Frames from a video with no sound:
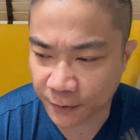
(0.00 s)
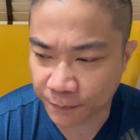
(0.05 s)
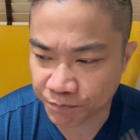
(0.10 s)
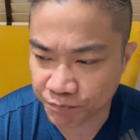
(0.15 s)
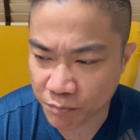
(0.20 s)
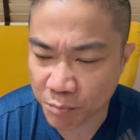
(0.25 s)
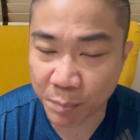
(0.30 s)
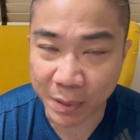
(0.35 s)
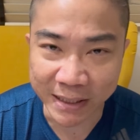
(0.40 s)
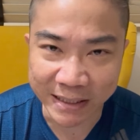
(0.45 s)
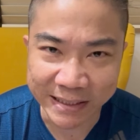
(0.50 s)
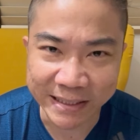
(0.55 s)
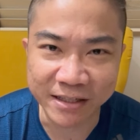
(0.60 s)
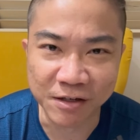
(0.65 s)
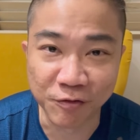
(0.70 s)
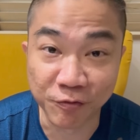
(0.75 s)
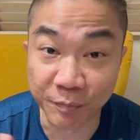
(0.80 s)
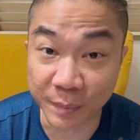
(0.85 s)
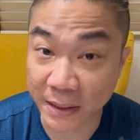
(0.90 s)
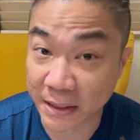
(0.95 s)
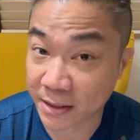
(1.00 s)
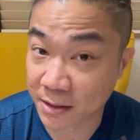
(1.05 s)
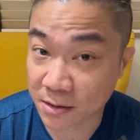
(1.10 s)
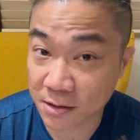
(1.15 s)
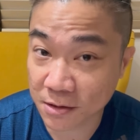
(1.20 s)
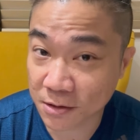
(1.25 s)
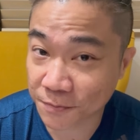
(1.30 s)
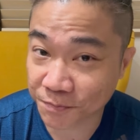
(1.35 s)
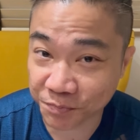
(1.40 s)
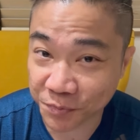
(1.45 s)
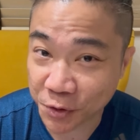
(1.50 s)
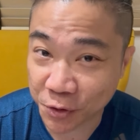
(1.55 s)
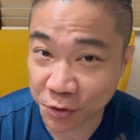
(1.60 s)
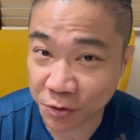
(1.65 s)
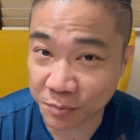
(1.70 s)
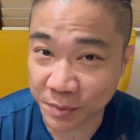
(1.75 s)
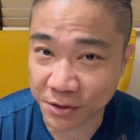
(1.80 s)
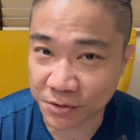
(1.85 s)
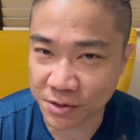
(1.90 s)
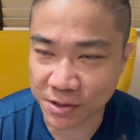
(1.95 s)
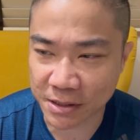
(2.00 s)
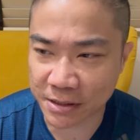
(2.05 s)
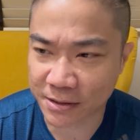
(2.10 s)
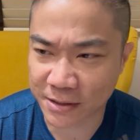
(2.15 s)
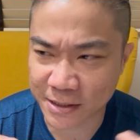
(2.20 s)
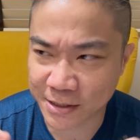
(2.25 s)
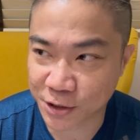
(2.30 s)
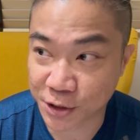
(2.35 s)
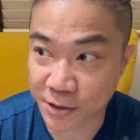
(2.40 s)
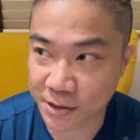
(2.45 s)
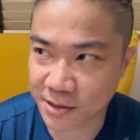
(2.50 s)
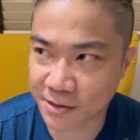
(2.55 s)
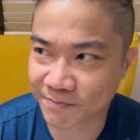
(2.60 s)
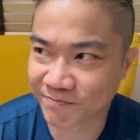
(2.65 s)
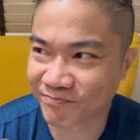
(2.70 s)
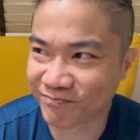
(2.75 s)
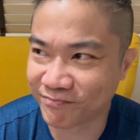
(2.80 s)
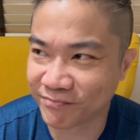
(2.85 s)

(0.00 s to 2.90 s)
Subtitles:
burning of billets, because it just